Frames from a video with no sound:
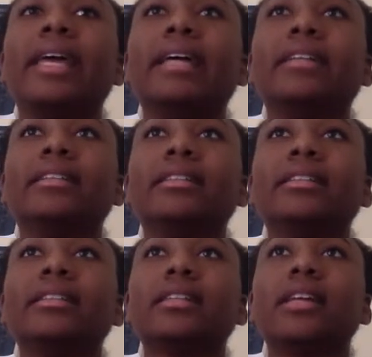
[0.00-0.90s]

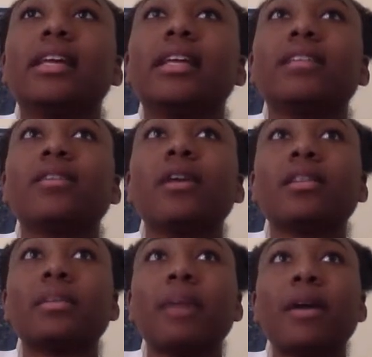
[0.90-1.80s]
and
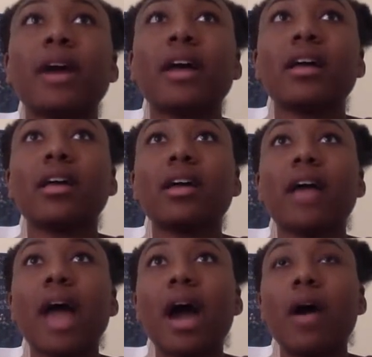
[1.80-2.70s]
talks about
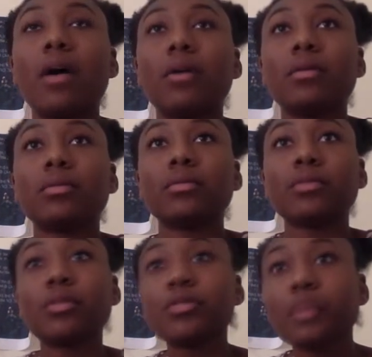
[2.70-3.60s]

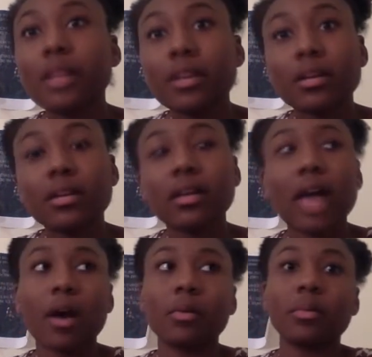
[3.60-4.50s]
how social
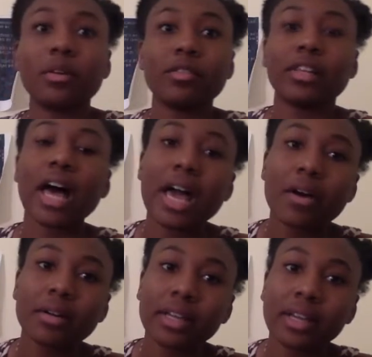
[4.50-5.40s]
media, how we
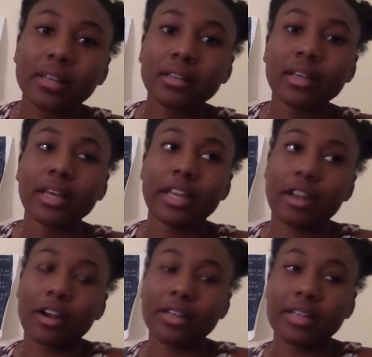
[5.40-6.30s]
rely on it,
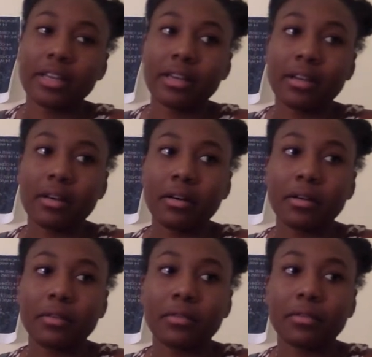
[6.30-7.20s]
and our idea
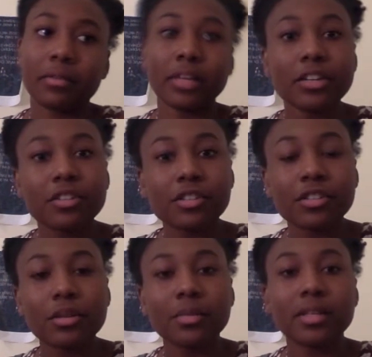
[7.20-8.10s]
of
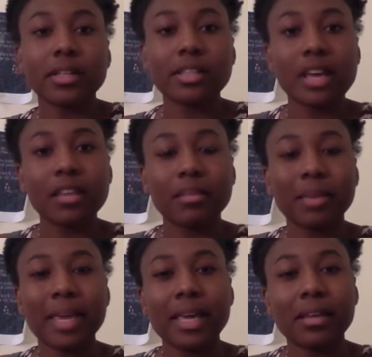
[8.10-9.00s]
relationships and
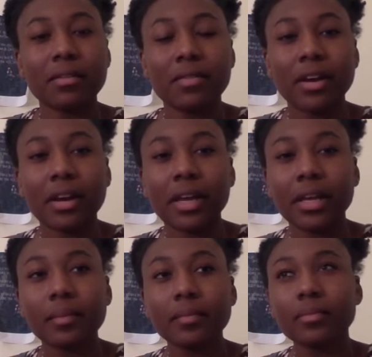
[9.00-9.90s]
death being in a
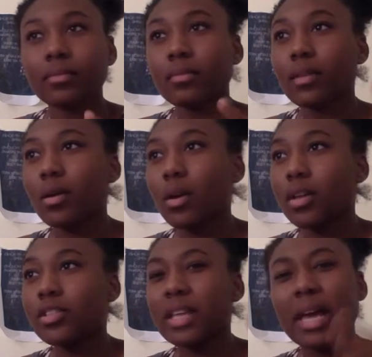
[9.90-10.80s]
very
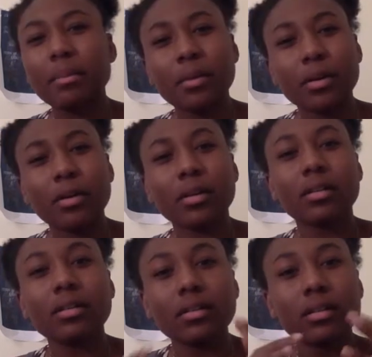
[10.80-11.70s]

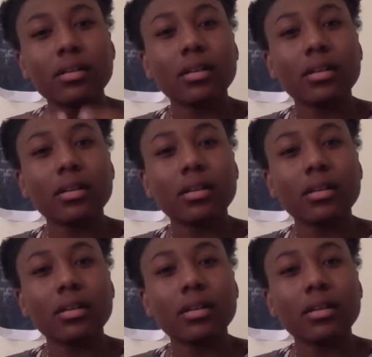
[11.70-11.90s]
cyber